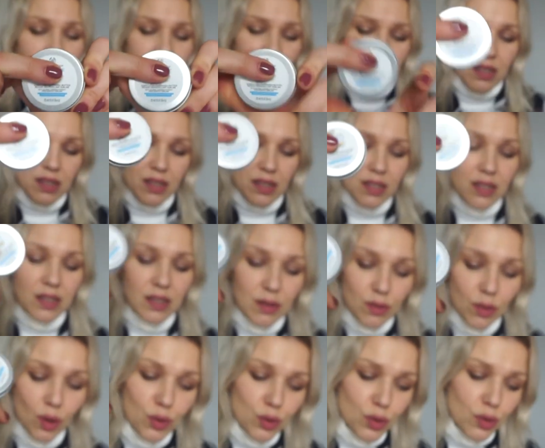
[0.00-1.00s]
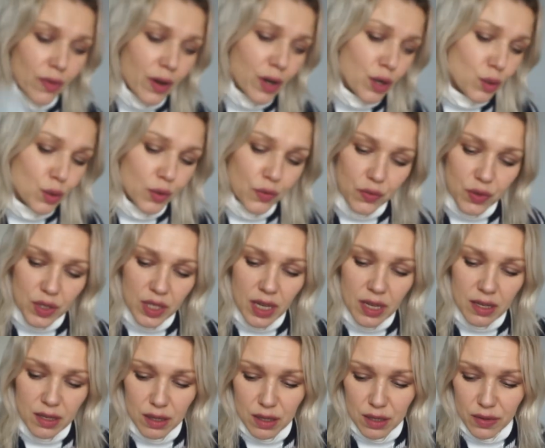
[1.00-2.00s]
this. It's also very good for
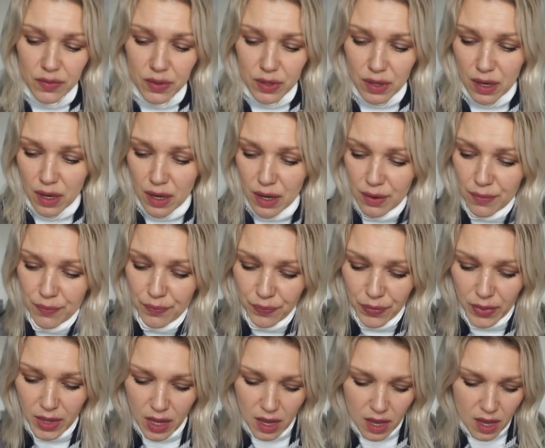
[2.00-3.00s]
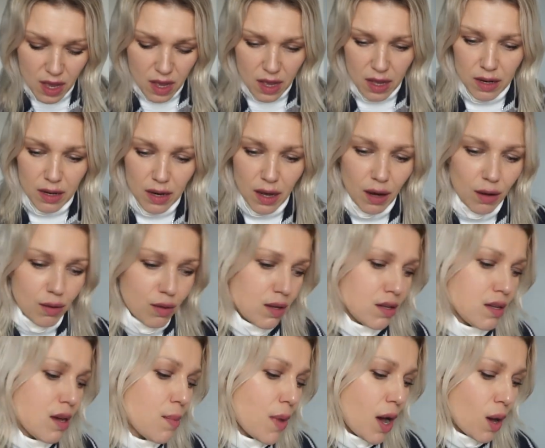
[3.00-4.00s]
sensitive skin. Now,
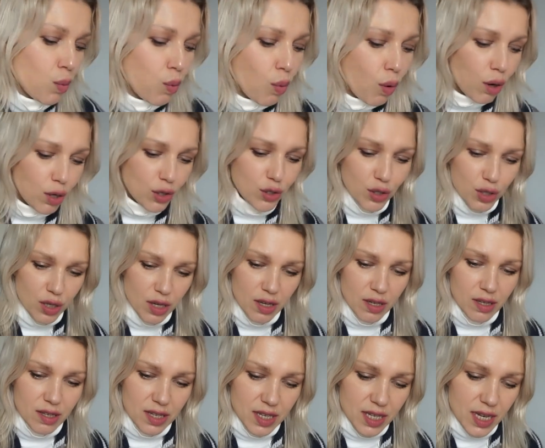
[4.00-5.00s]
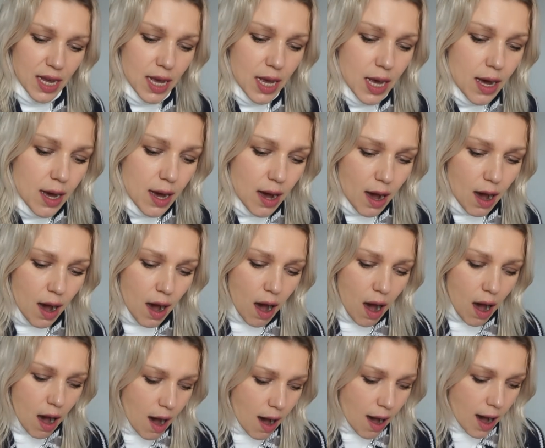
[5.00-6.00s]
these are my washes.
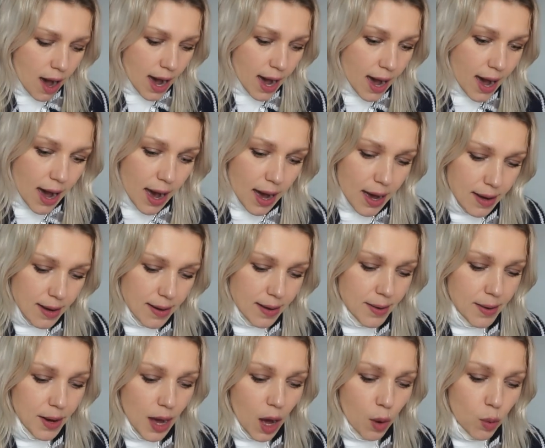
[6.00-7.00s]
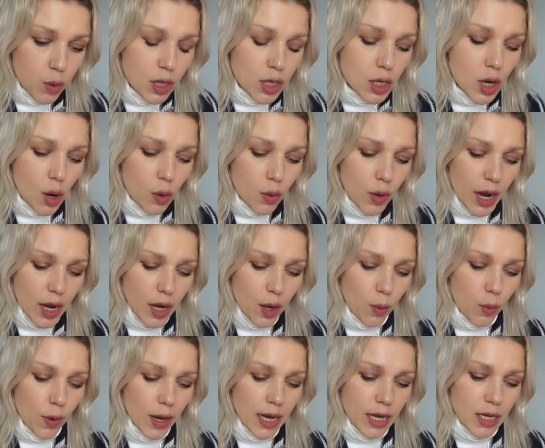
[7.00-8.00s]
I will go right
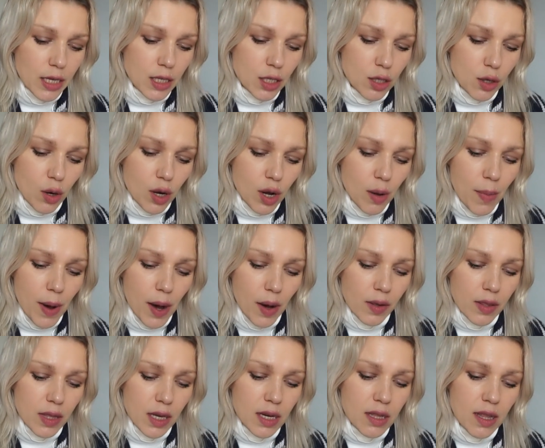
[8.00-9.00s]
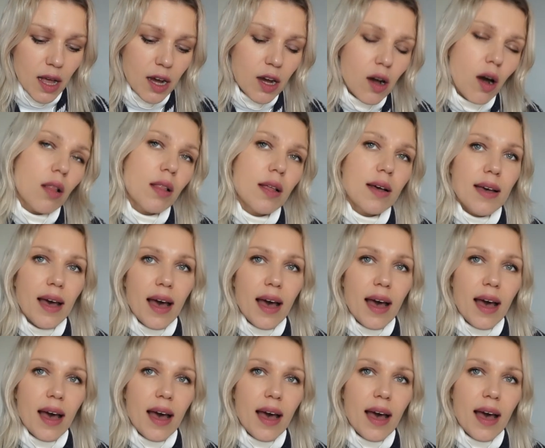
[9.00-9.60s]
away talk about the glycolic